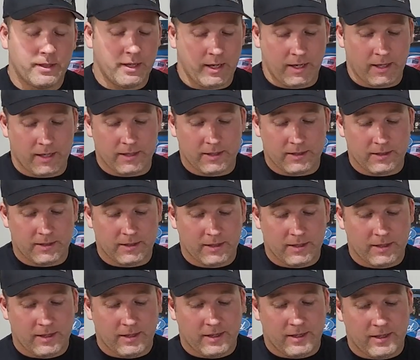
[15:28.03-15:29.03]
And
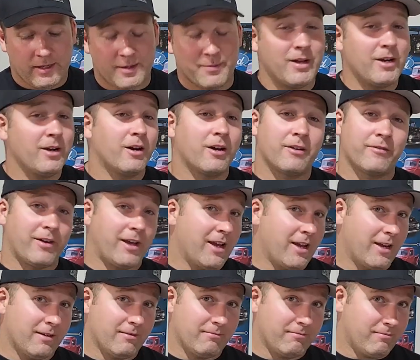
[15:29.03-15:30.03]
you may not have
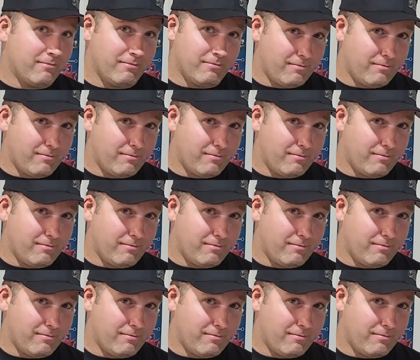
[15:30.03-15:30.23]
ate